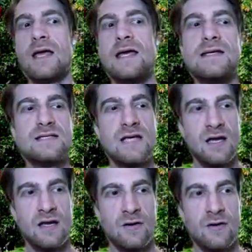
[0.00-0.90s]
It is
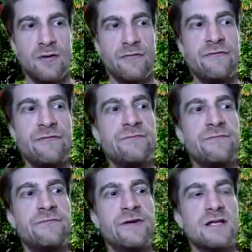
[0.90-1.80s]
a
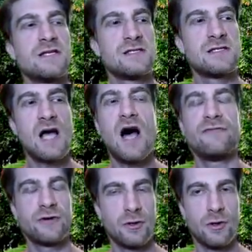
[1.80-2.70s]

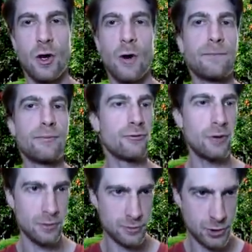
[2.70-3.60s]
philosophical
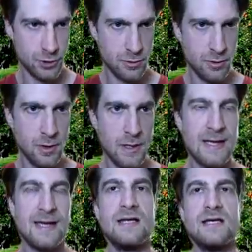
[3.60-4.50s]
approach.
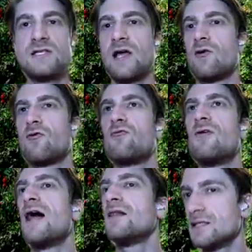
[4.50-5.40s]
It is a
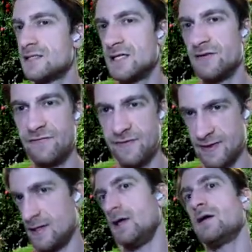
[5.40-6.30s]
relative
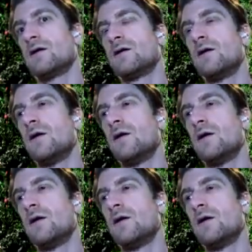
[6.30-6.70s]
thing.